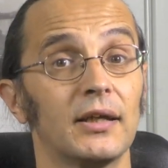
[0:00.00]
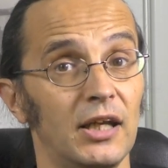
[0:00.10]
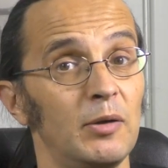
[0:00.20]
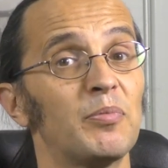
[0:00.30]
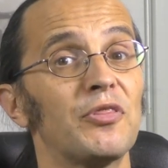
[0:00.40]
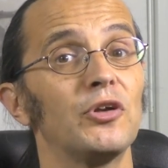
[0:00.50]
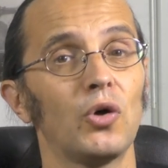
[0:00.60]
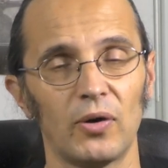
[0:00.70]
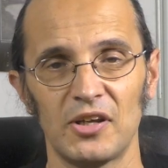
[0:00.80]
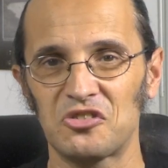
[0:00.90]
Keep the
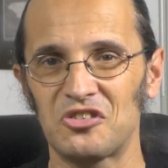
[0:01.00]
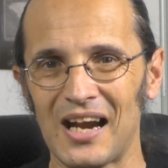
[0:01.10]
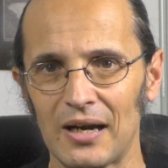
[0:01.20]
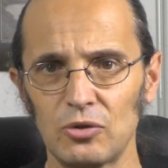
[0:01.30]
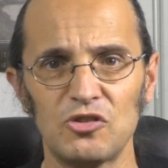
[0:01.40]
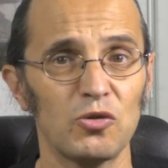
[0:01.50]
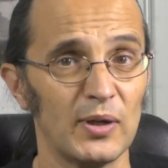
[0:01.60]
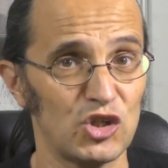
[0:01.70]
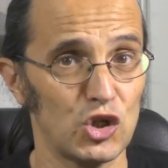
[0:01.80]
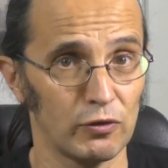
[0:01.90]
noise down,
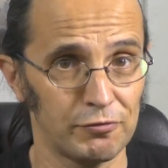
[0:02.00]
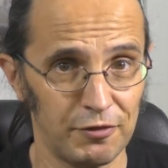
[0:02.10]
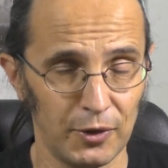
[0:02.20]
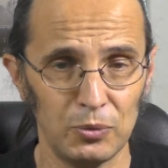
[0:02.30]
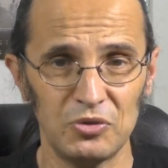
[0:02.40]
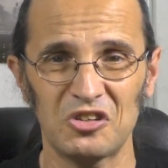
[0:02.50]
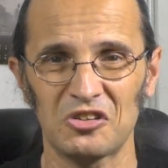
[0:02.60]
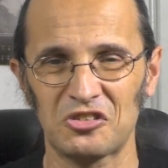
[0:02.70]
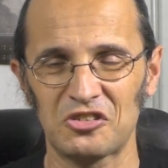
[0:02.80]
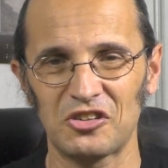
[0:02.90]
switch your phone
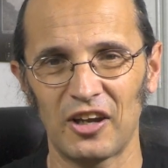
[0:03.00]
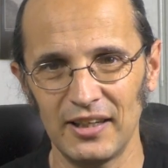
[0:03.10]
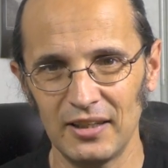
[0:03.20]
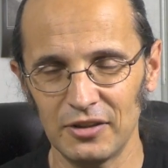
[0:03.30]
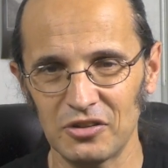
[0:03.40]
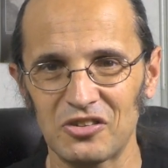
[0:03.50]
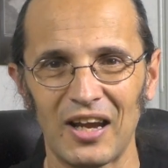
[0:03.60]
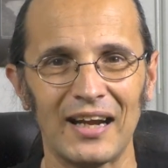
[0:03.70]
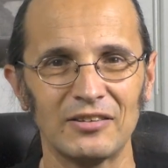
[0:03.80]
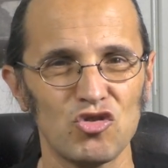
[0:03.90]
to silent,
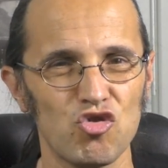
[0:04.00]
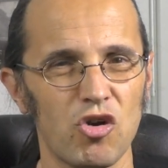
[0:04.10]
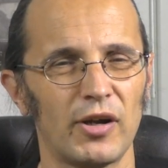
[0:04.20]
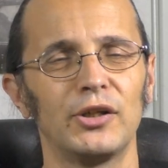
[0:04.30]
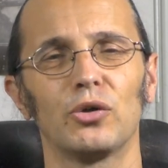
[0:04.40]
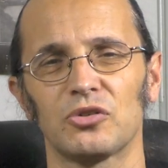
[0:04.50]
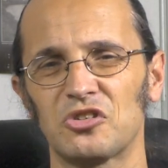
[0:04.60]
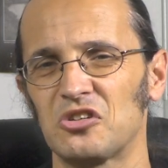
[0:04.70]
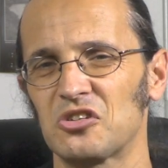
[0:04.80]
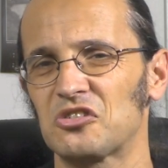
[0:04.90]
and try not
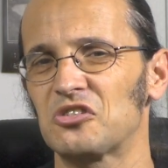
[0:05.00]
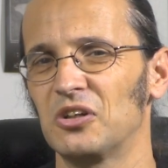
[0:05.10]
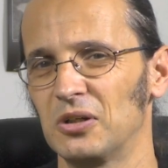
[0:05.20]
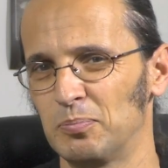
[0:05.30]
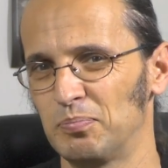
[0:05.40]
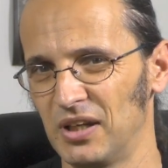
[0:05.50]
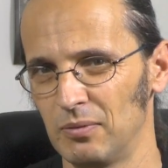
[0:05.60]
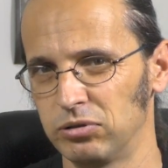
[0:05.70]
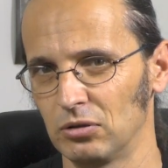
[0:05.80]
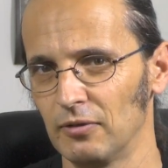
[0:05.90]
to disturb
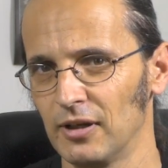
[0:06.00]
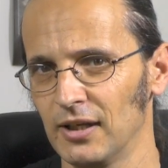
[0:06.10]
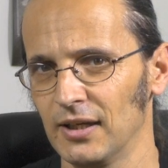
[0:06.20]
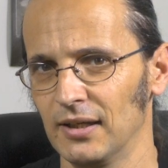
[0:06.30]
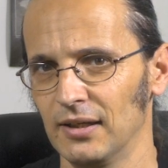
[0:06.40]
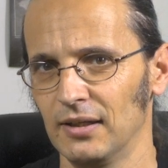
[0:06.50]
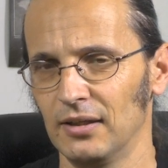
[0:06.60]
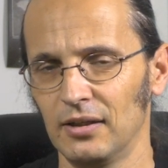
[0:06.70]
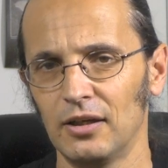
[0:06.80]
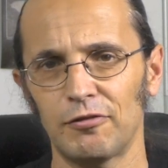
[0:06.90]
people.
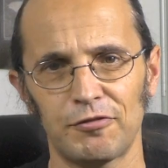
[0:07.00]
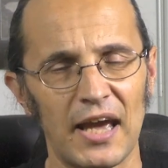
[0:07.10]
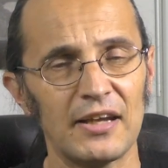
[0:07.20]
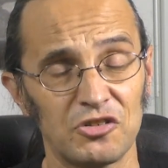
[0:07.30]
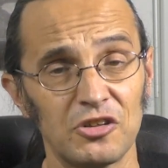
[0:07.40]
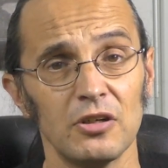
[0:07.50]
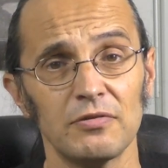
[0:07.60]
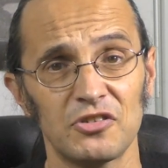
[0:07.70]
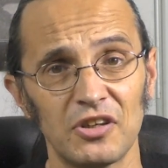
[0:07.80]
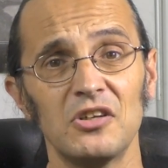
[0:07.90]
If a
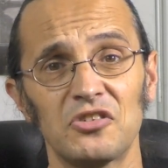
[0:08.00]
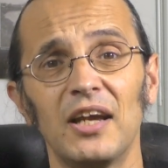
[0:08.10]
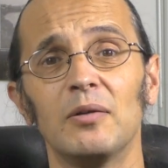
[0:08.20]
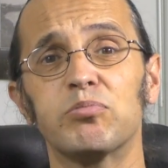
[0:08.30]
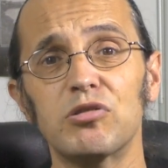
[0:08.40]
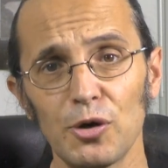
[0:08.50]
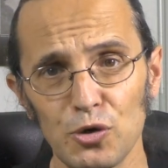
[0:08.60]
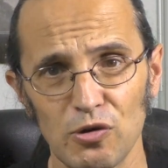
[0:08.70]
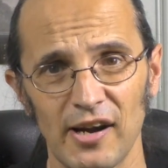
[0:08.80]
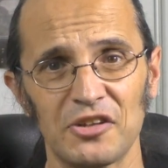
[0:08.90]
service is in
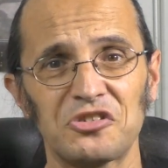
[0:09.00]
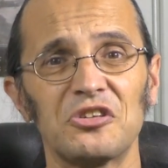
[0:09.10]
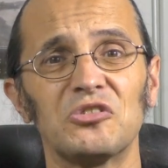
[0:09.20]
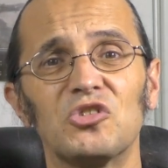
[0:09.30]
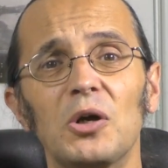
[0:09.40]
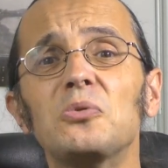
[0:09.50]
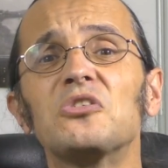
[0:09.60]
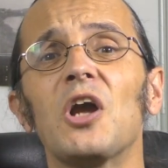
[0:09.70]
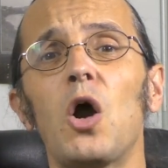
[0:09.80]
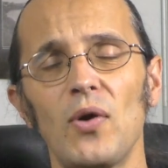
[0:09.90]
progress,
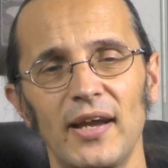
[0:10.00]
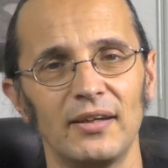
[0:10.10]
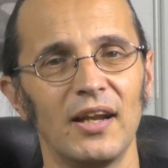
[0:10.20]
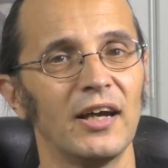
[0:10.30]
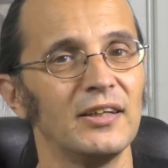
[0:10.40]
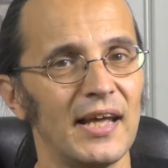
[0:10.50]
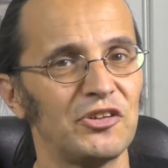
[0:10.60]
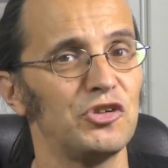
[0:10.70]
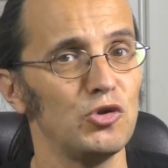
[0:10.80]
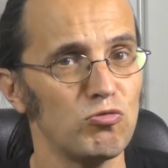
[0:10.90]
don't go in
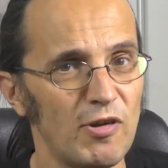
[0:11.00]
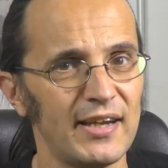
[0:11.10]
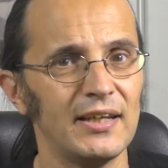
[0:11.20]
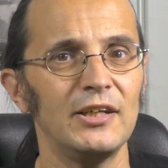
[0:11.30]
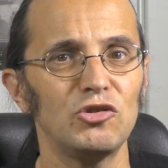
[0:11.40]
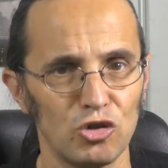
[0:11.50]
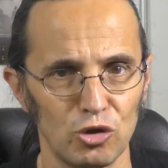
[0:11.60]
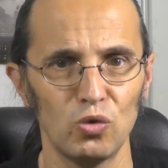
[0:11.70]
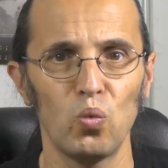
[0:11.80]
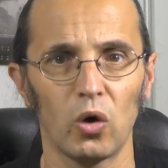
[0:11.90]
unless you really
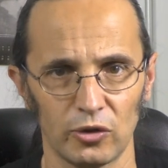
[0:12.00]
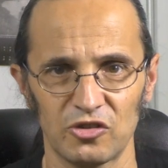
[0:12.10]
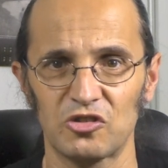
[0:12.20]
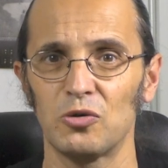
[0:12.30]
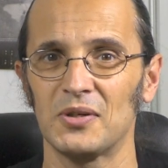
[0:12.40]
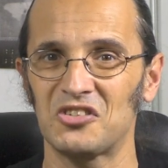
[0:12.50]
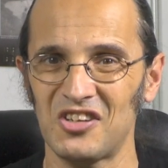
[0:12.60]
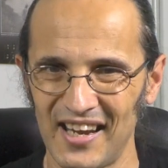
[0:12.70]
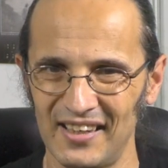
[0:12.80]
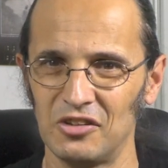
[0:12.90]
do want to
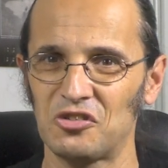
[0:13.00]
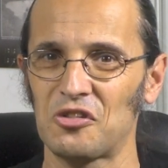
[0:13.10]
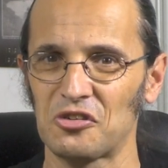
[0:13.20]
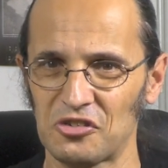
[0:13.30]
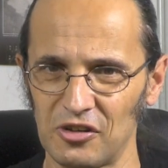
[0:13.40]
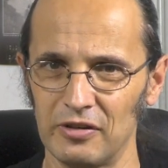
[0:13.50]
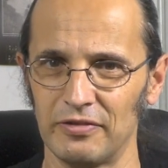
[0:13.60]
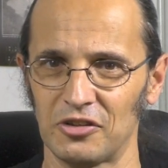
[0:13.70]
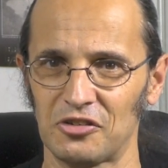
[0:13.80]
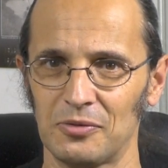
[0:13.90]
attend the
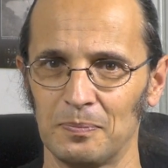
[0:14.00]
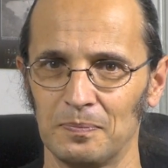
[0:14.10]
service.